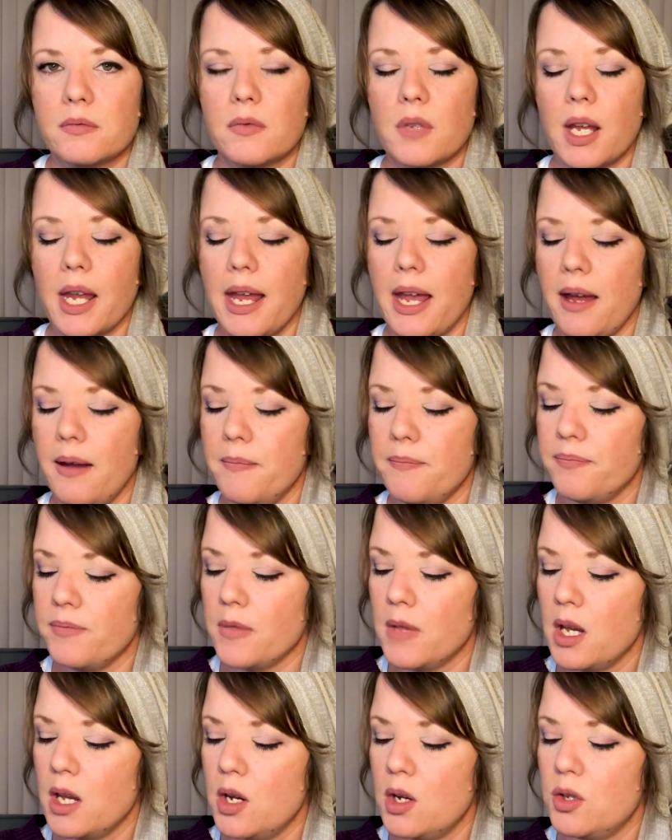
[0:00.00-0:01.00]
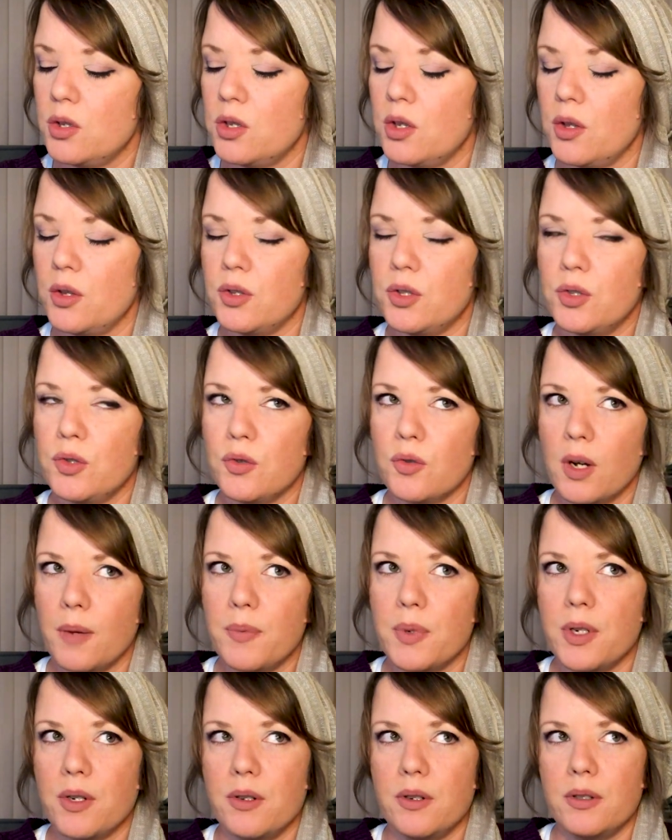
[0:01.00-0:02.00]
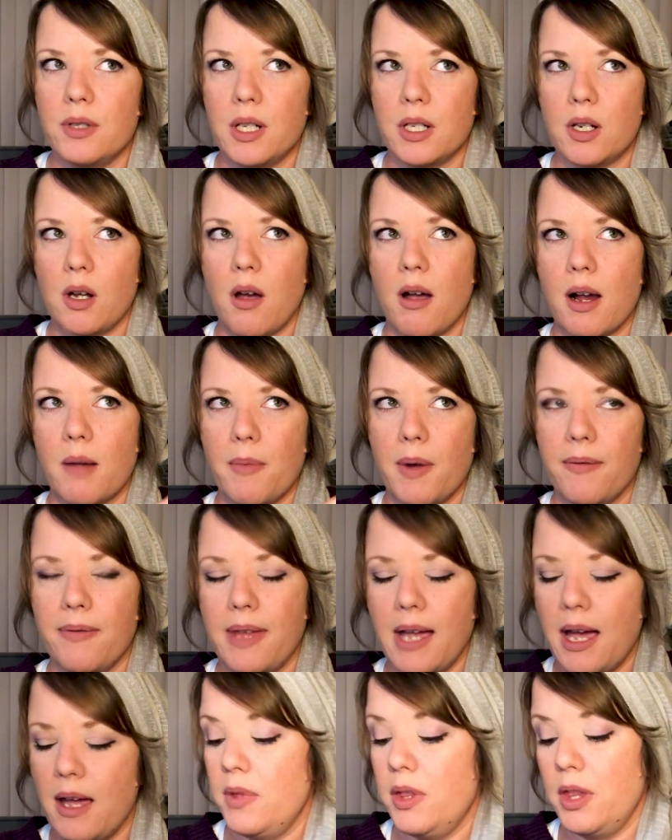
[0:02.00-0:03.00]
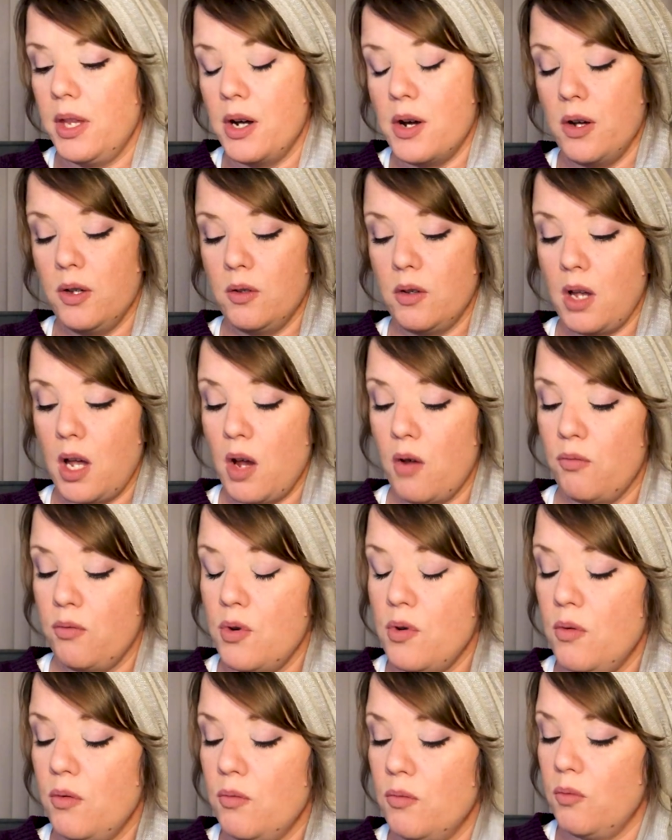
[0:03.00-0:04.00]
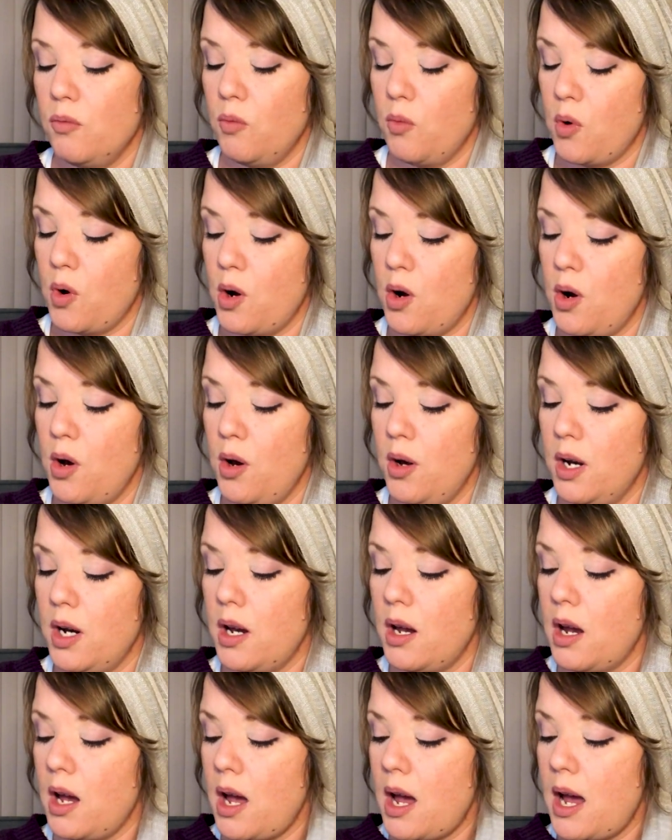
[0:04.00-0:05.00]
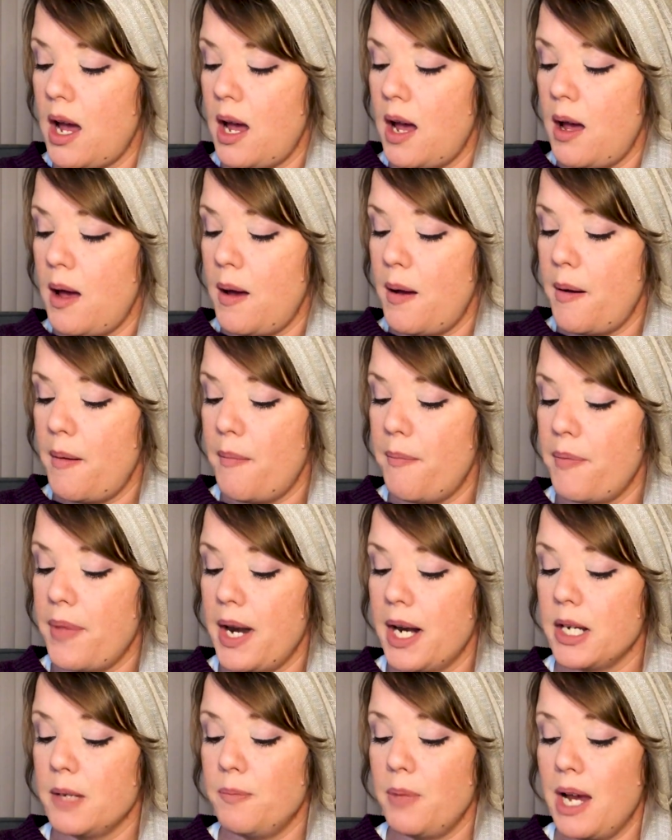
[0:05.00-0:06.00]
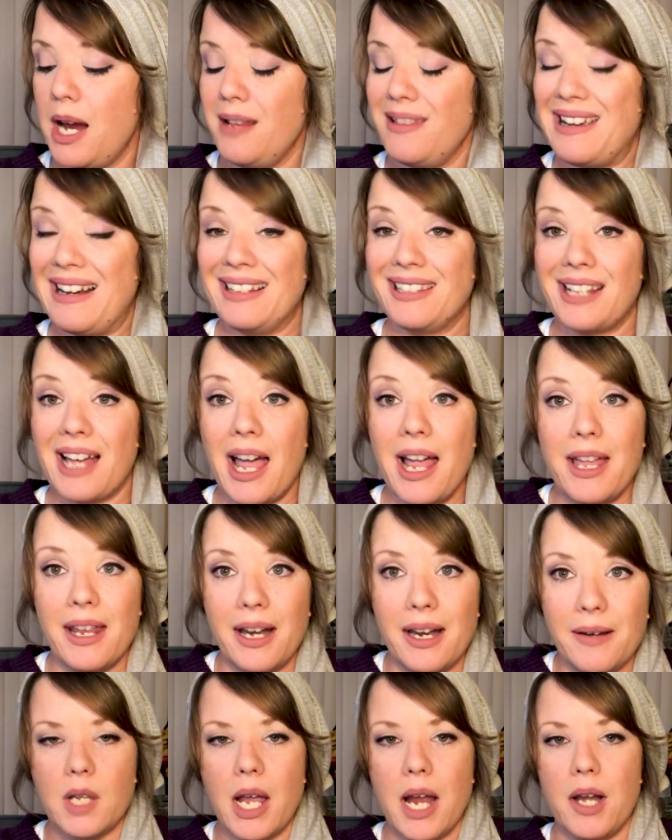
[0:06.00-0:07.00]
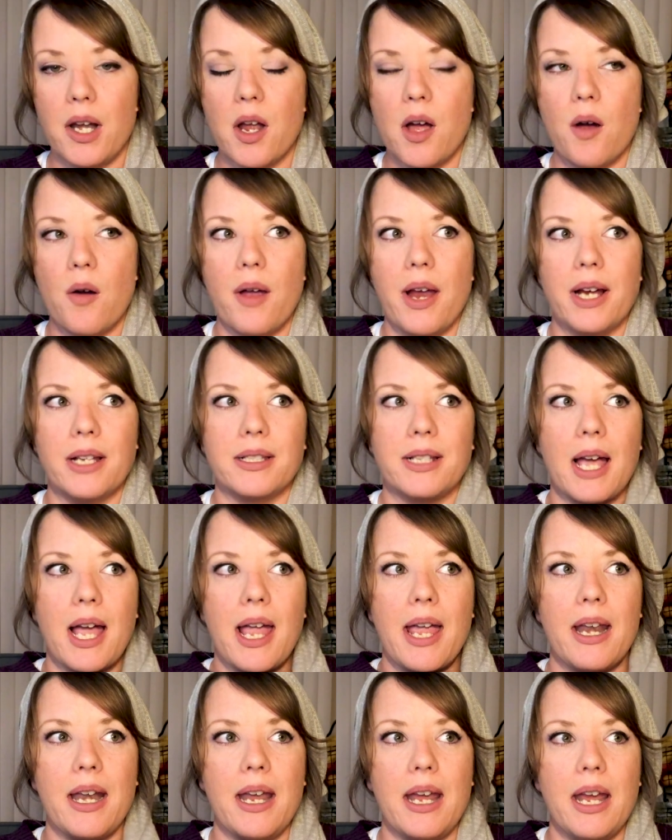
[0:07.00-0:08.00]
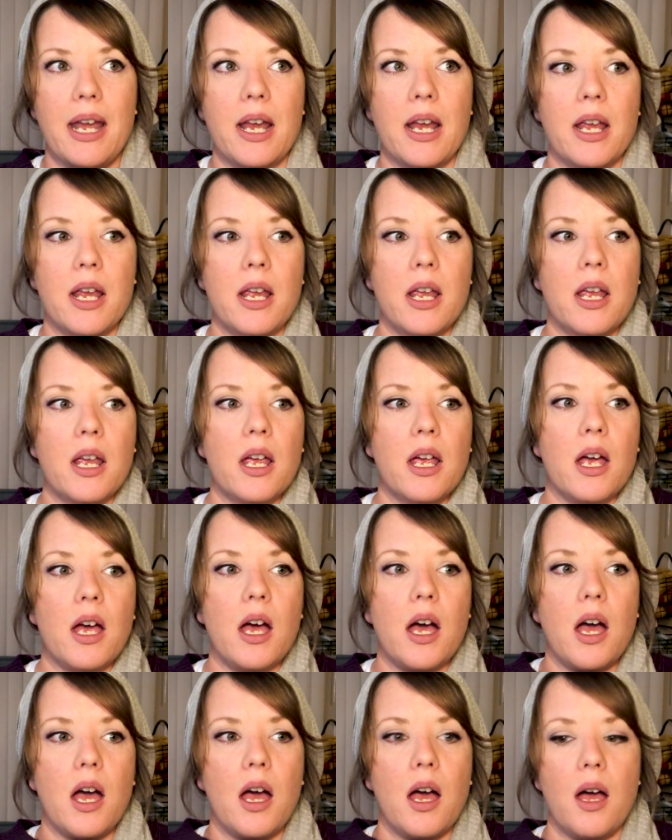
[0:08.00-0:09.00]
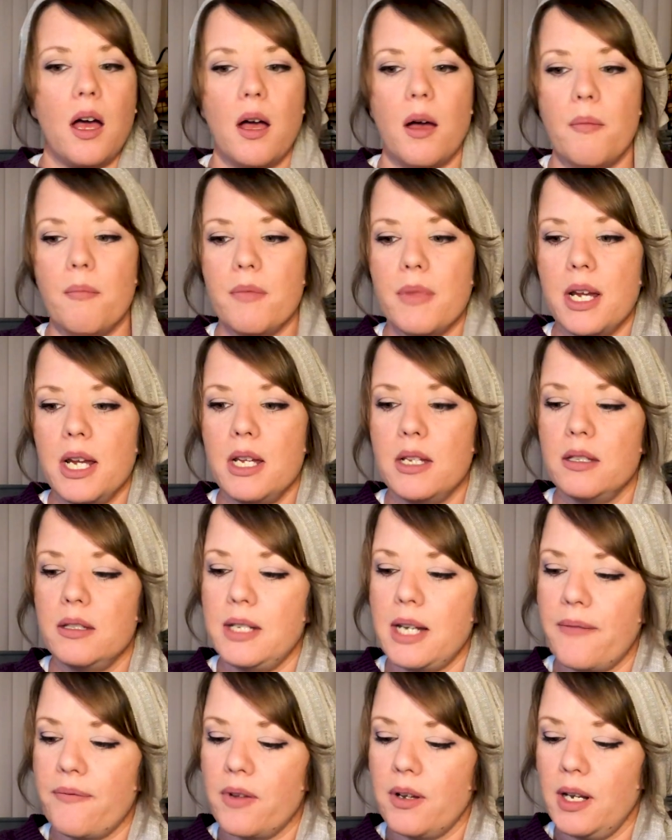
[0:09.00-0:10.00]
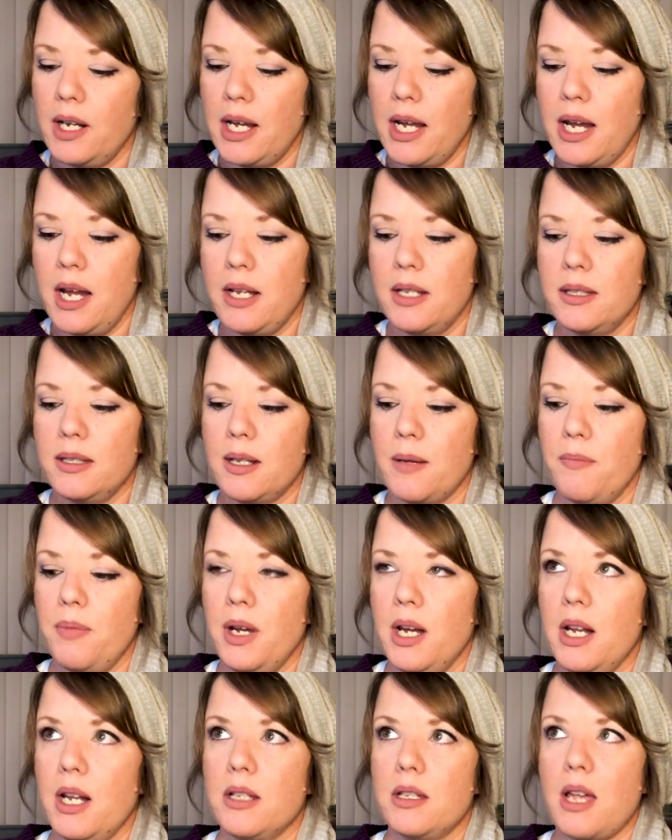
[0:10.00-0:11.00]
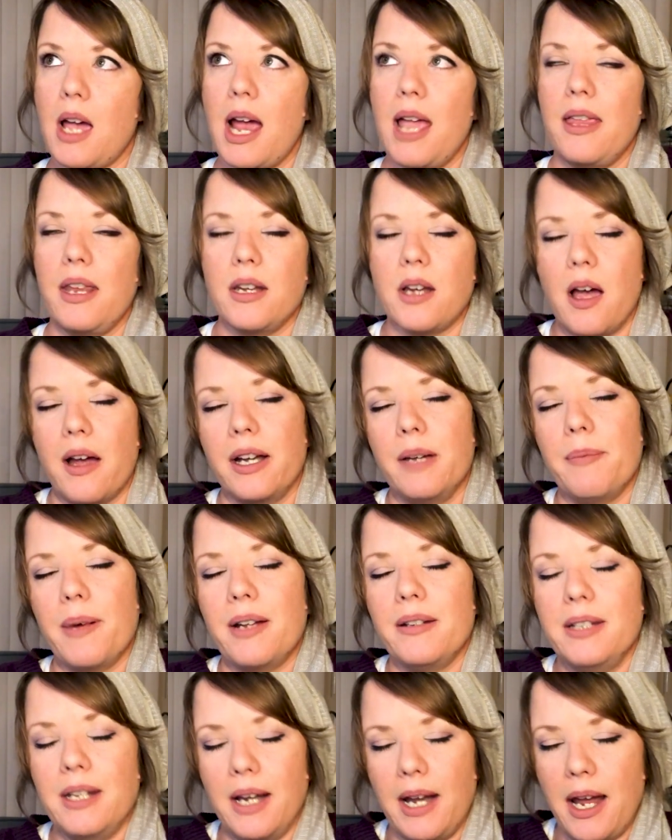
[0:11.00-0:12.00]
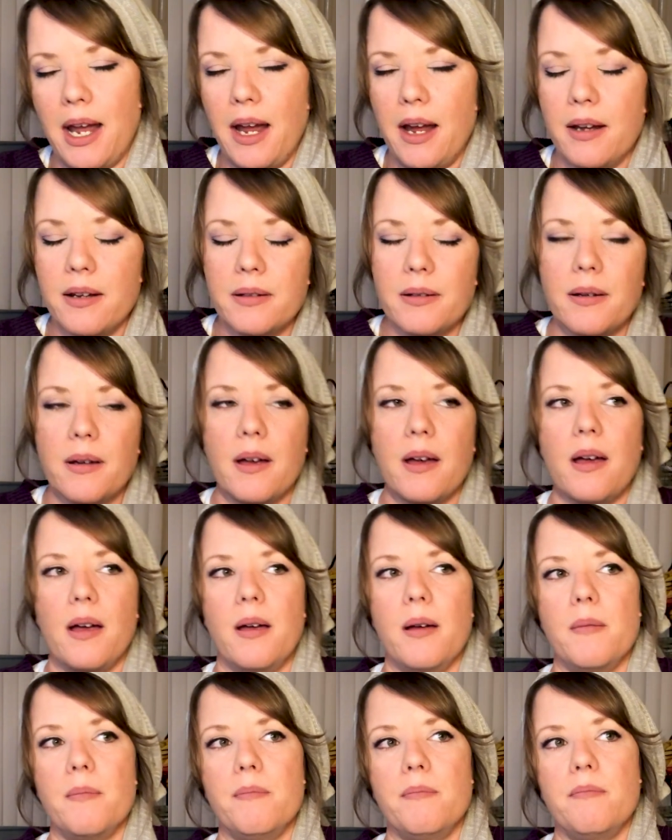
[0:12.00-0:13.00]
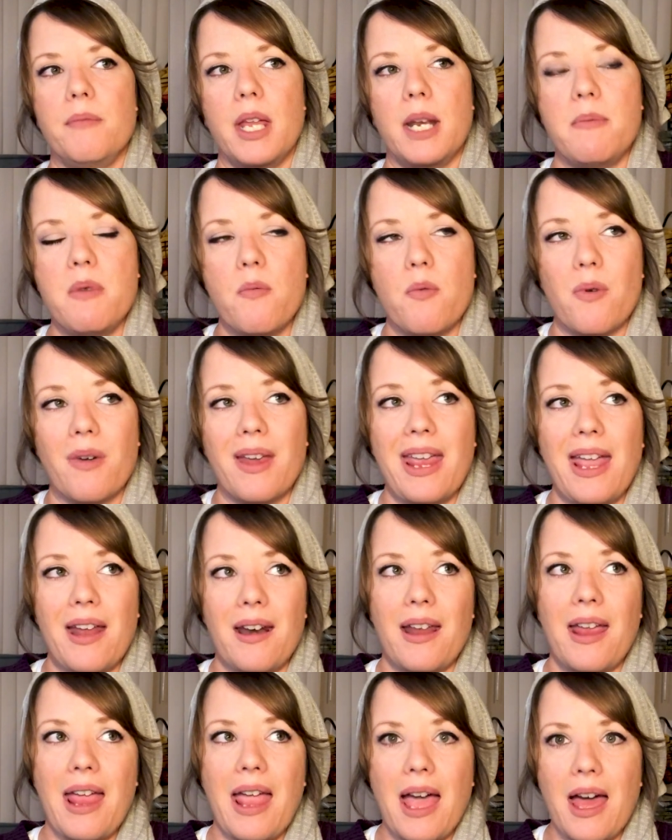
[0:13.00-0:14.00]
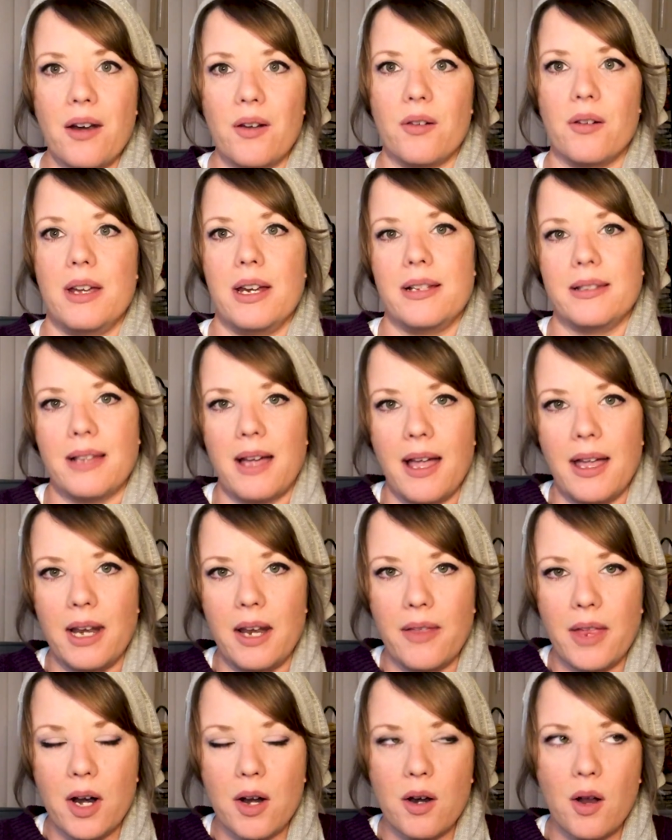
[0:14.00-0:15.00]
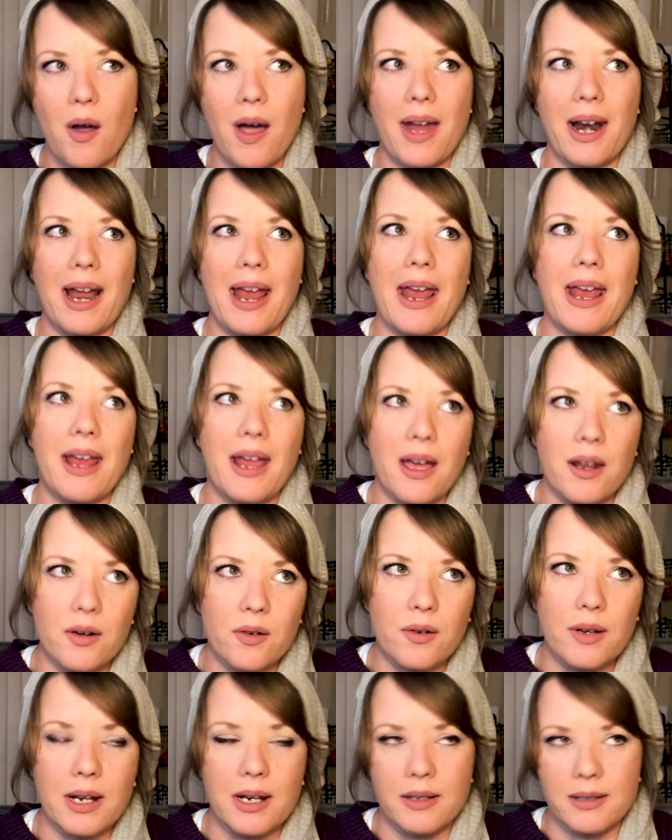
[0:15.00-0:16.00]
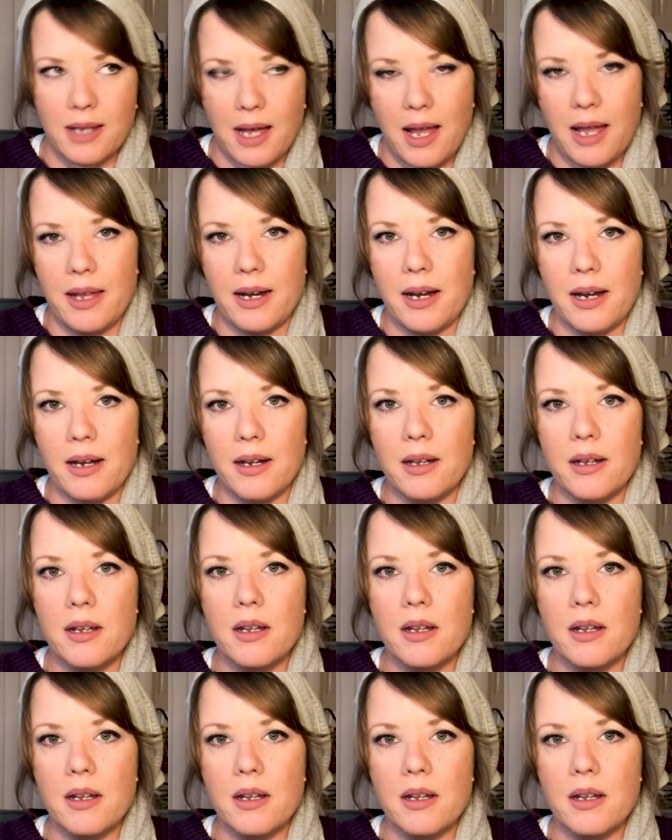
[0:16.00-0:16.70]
Okay, so there's scriptures that talk about that. There's a root word that explains anxiety. I know anxiety is definitely something that's highly talked about today. Many people can't handle anxiety. They don't know how to handle anxiety